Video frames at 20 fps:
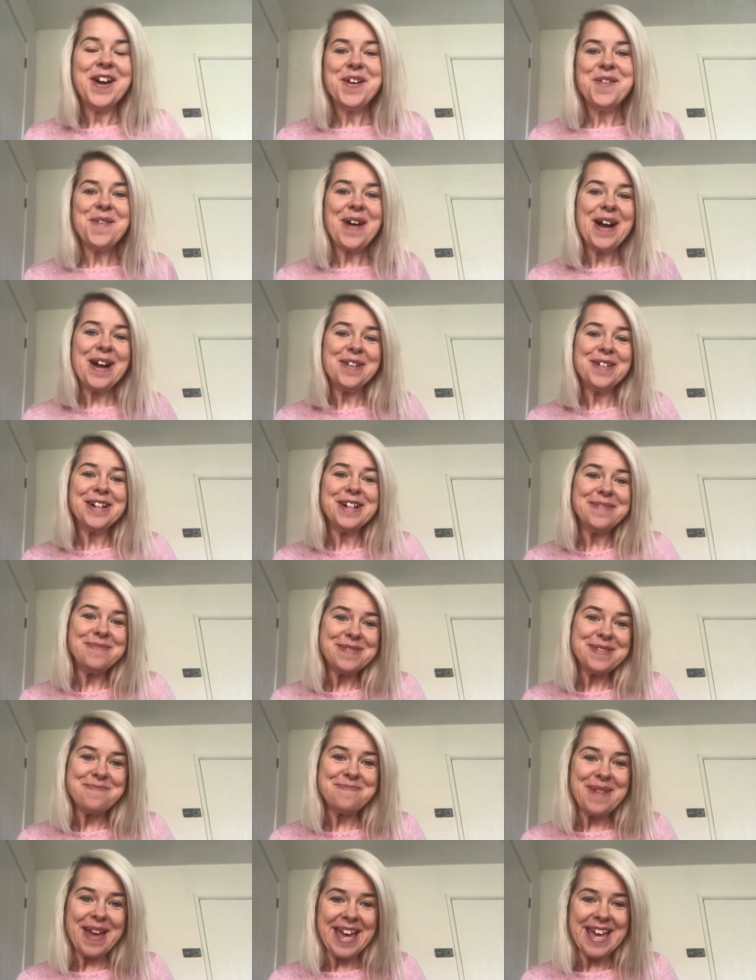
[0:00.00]
Welcome
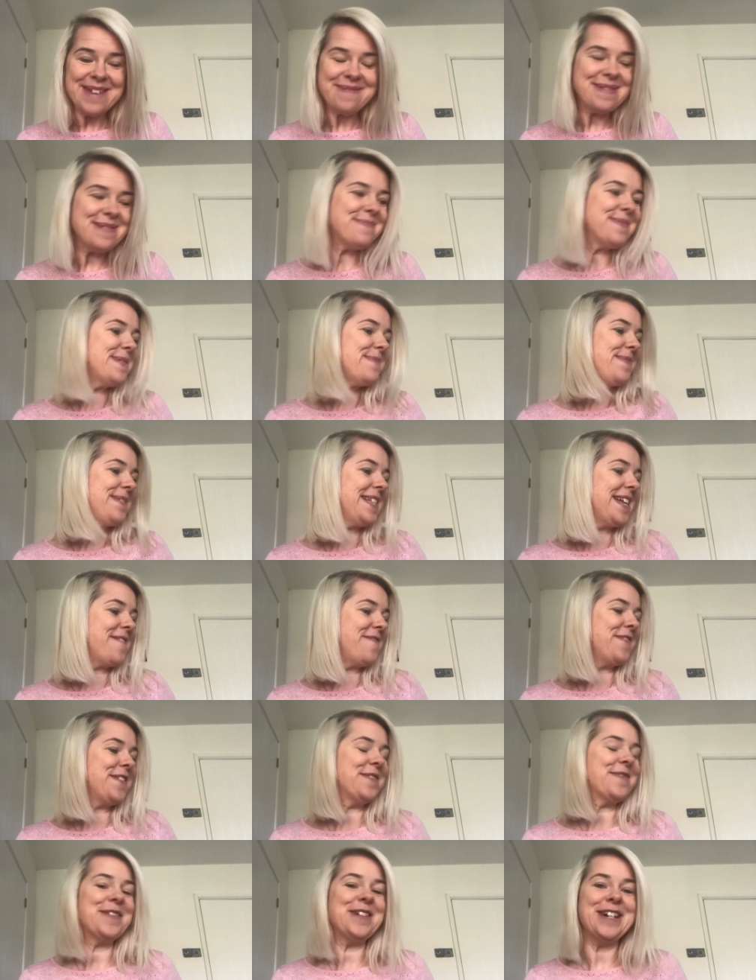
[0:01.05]
to Baby Bubble,
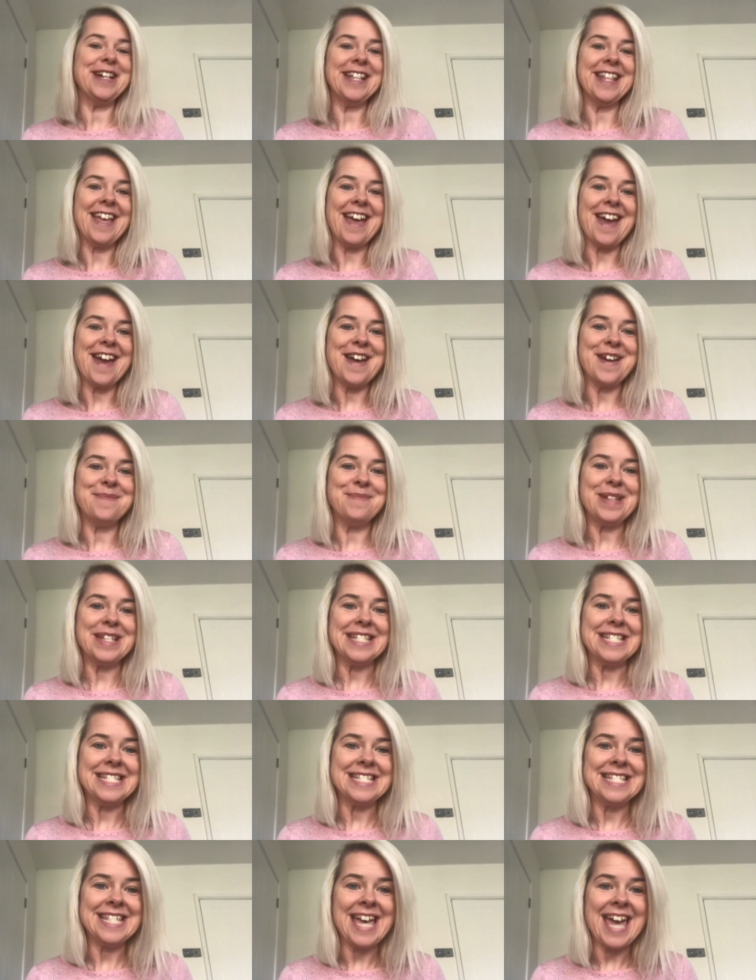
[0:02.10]
everyone.
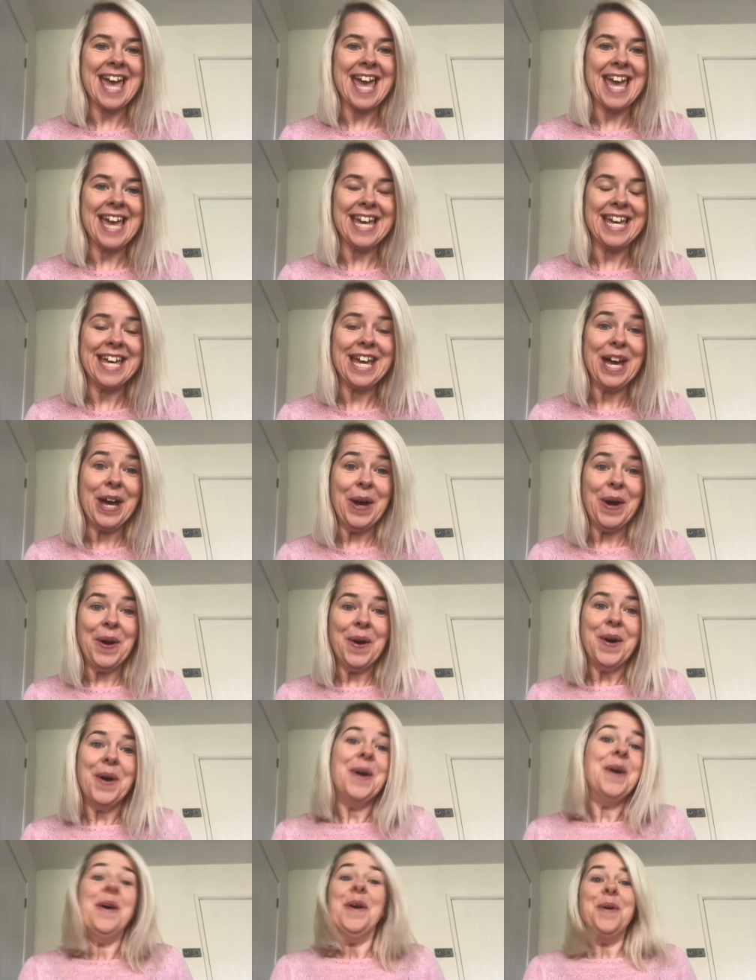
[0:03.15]
Today
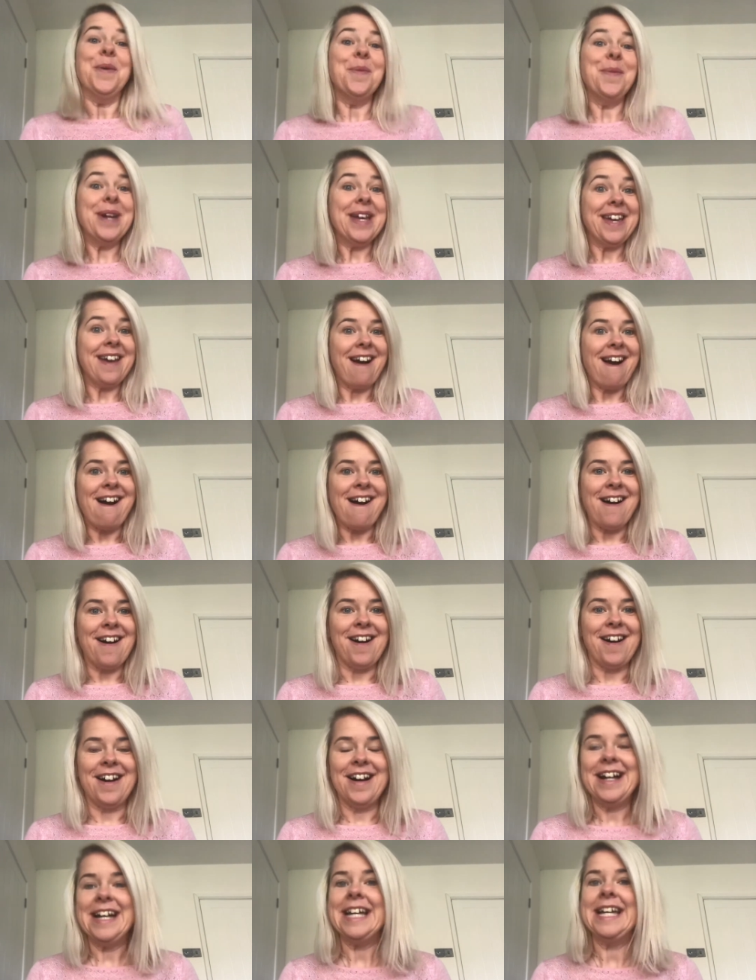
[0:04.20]
we
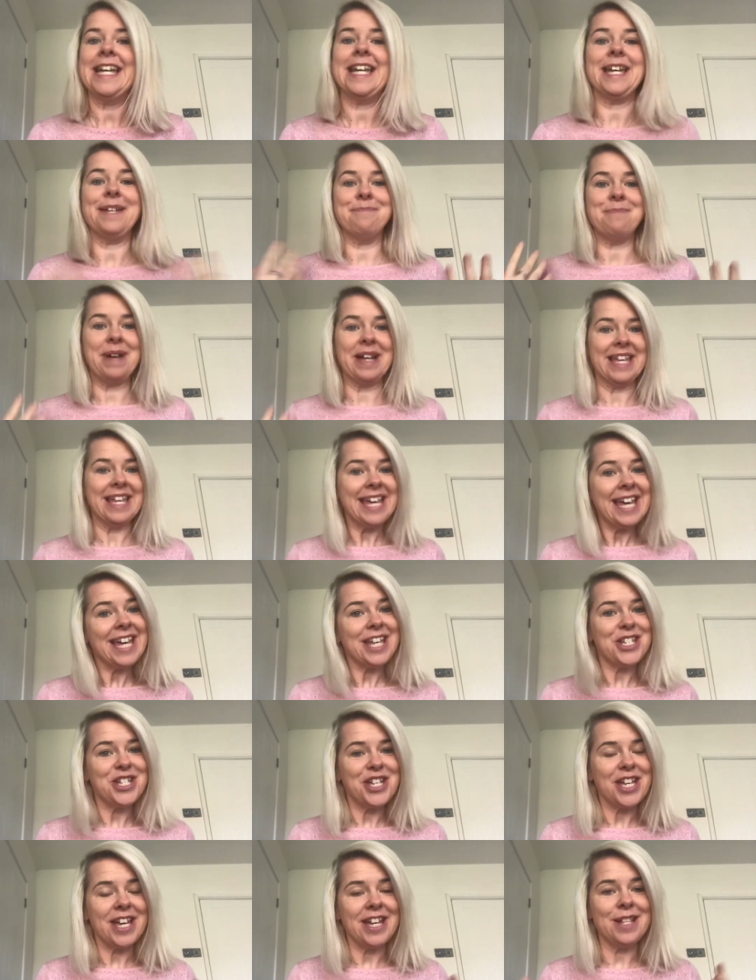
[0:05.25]
are in my
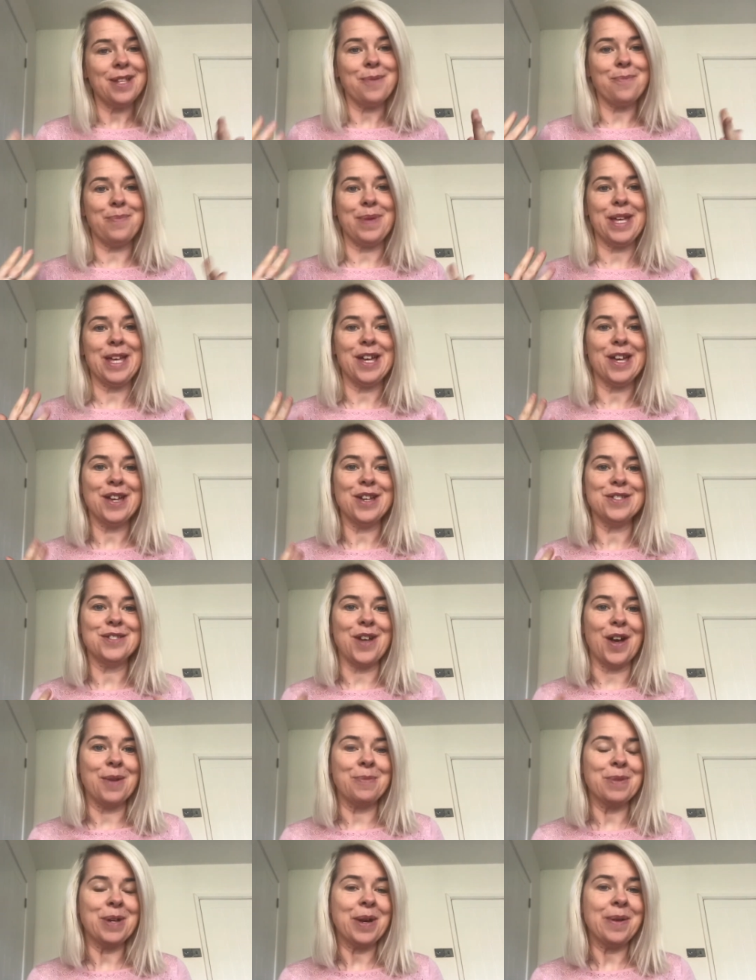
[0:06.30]
kitchen because
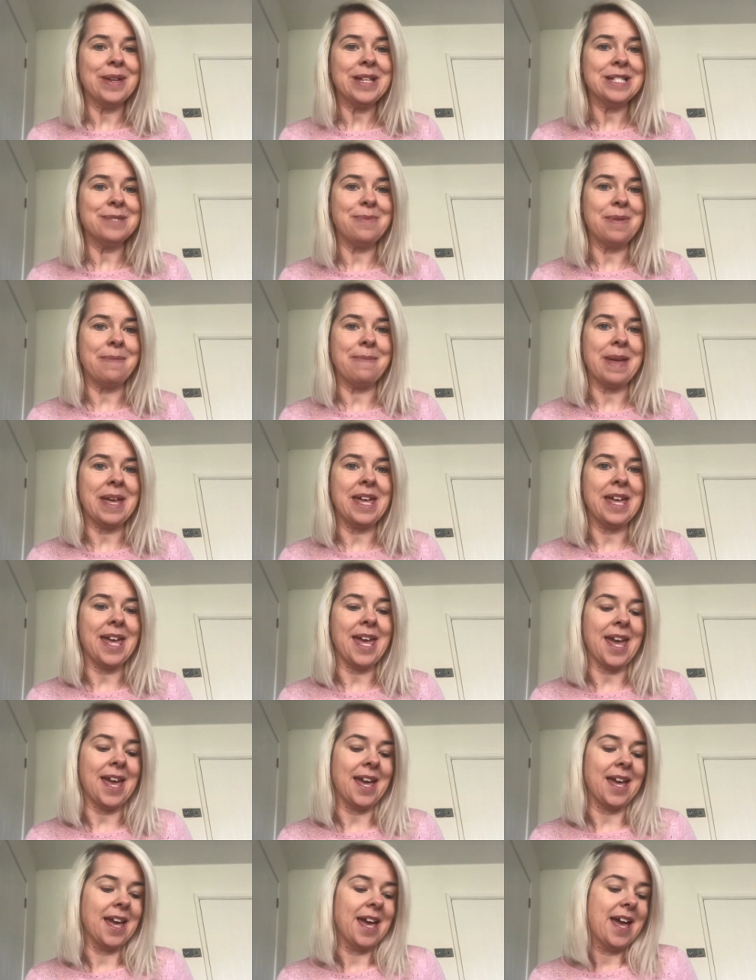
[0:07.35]
I'm going to be
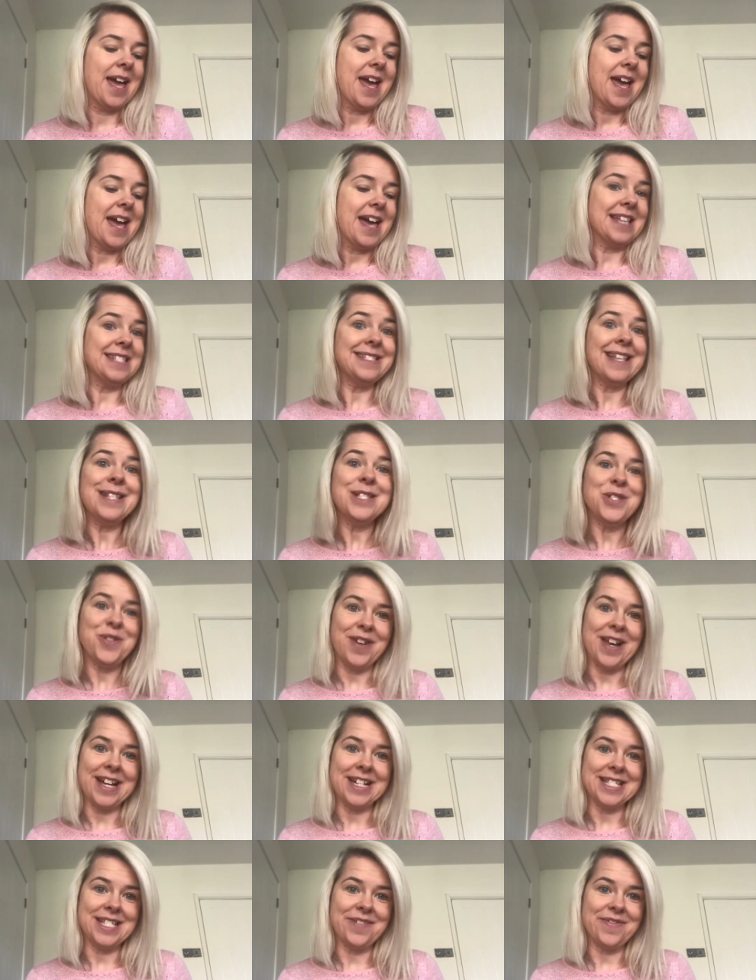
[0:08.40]
making a sensory
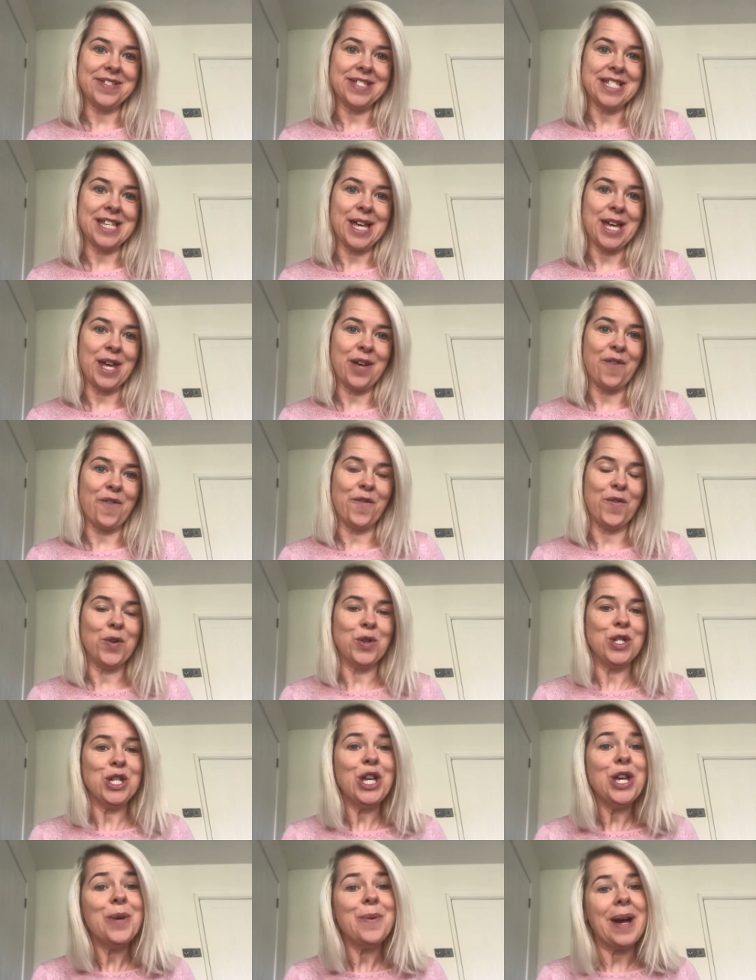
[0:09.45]
activity for
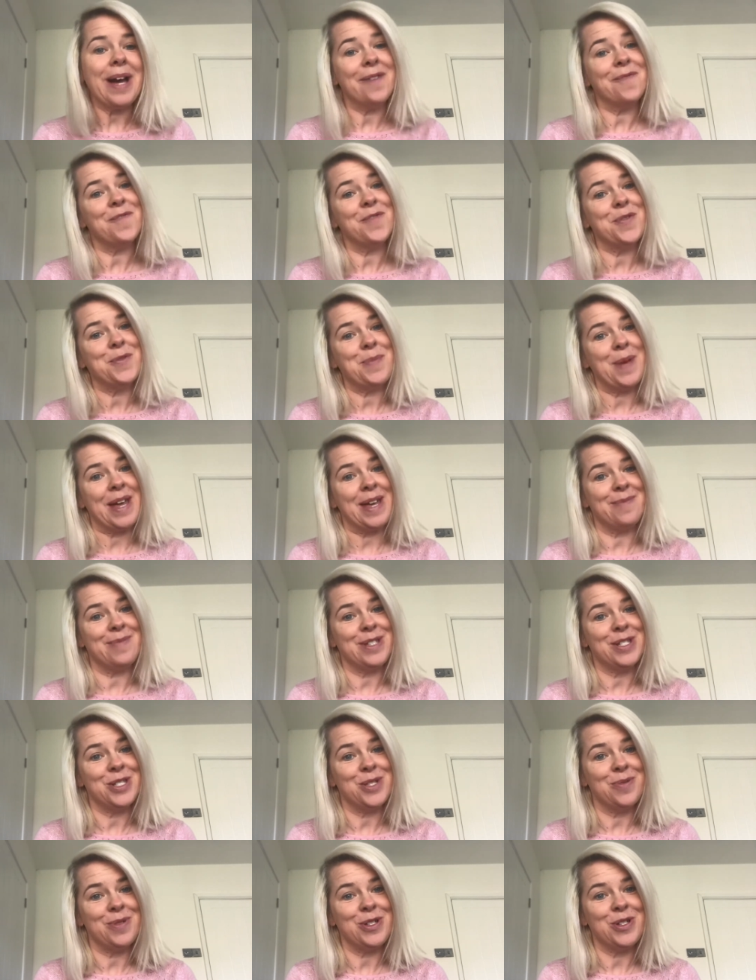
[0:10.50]
you and for baby
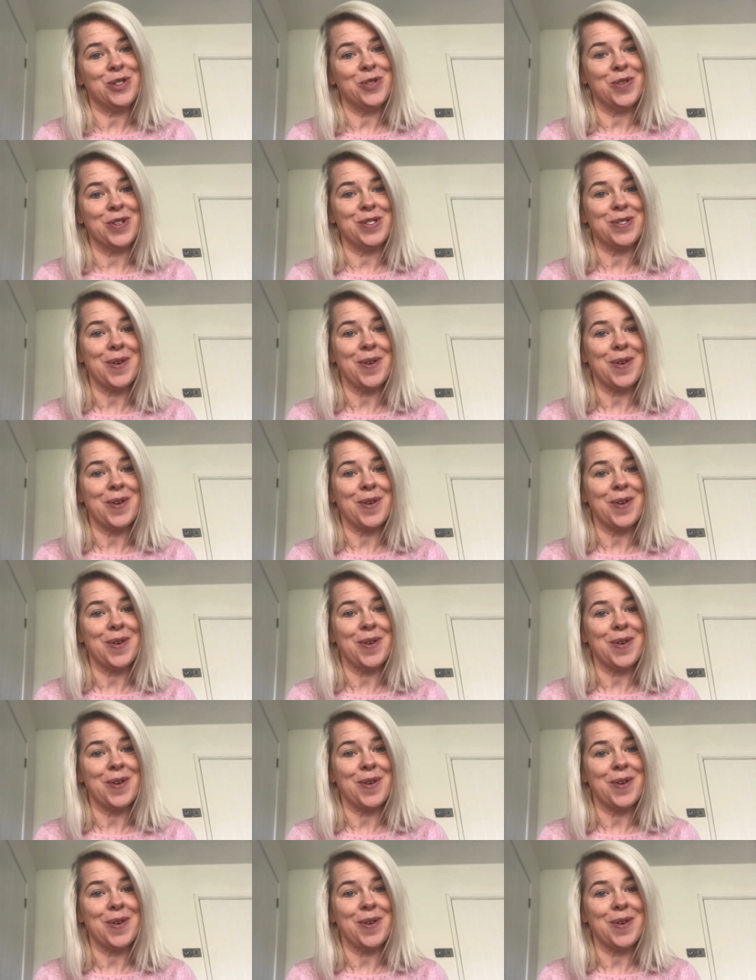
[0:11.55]
to enjoy.